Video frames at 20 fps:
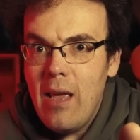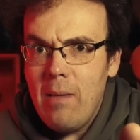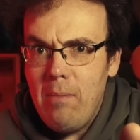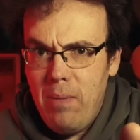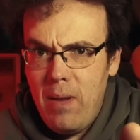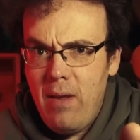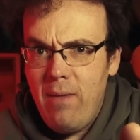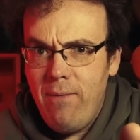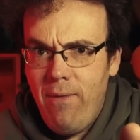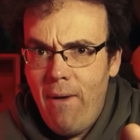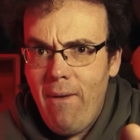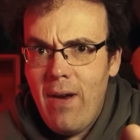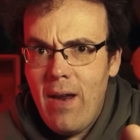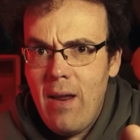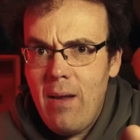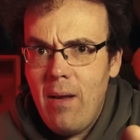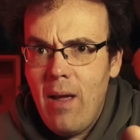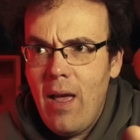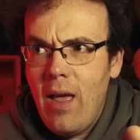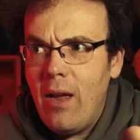being very
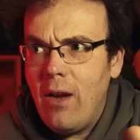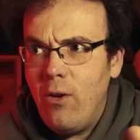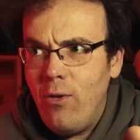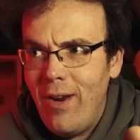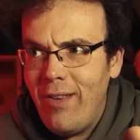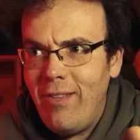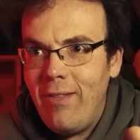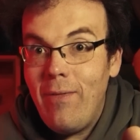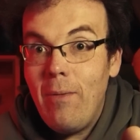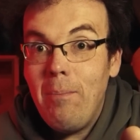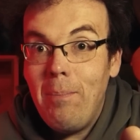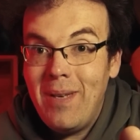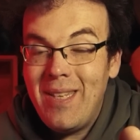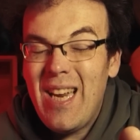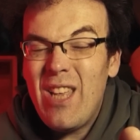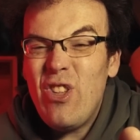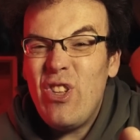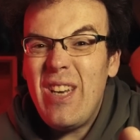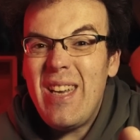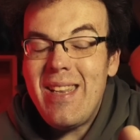aggressive and
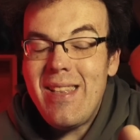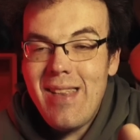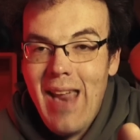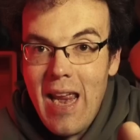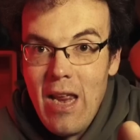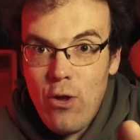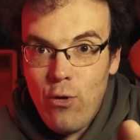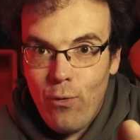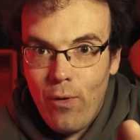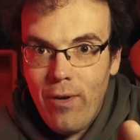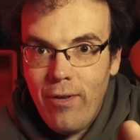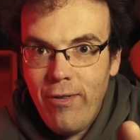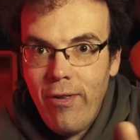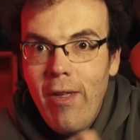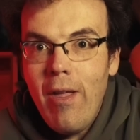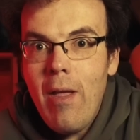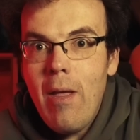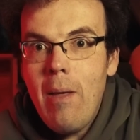potentially dangerous,